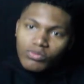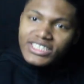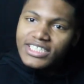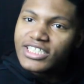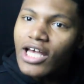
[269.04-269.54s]
We
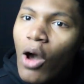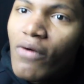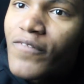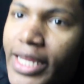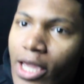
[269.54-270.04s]
just
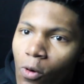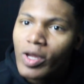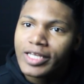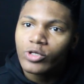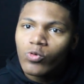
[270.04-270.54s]
saw a video
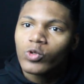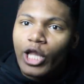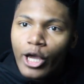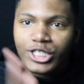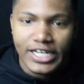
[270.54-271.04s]
with a dude
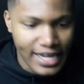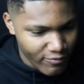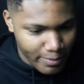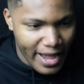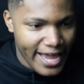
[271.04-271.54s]
launching
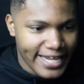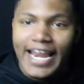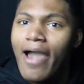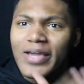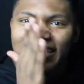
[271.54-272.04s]
everybody.
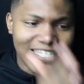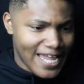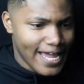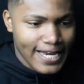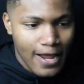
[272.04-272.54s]
Now we
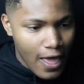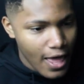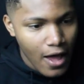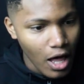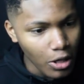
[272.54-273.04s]
see it.
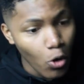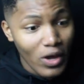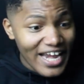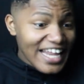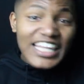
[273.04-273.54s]
Hold on,
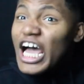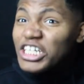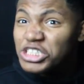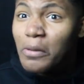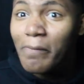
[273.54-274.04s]
when they
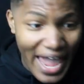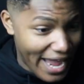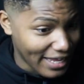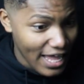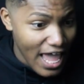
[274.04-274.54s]
launched him
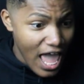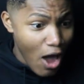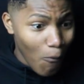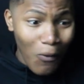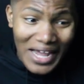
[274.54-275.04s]
back.
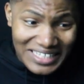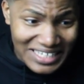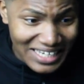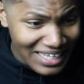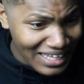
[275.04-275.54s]
What?